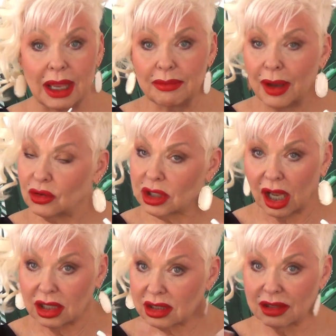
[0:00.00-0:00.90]
and
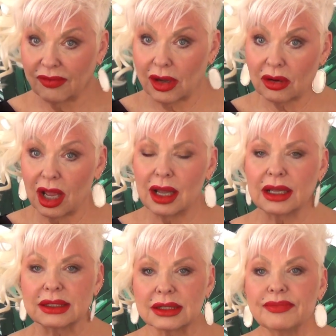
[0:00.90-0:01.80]
botox of all
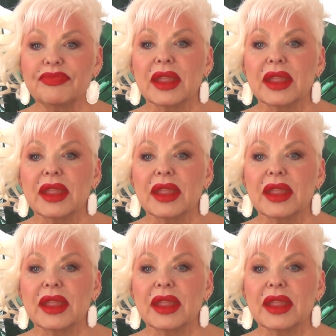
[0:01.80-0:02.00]
kinds